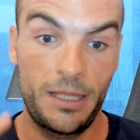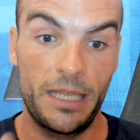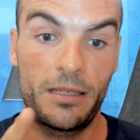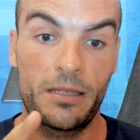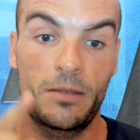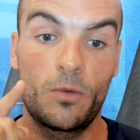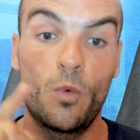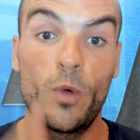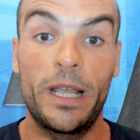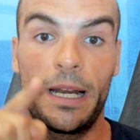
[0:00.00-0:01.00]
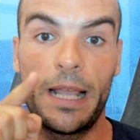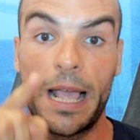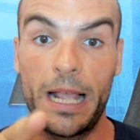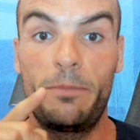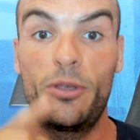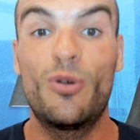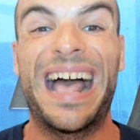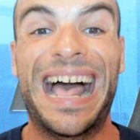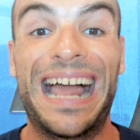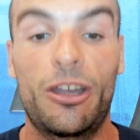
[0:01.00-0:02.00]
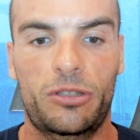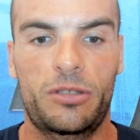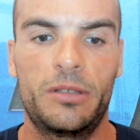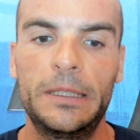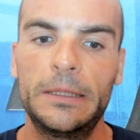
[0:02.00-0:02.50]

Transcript: This will help you a lot.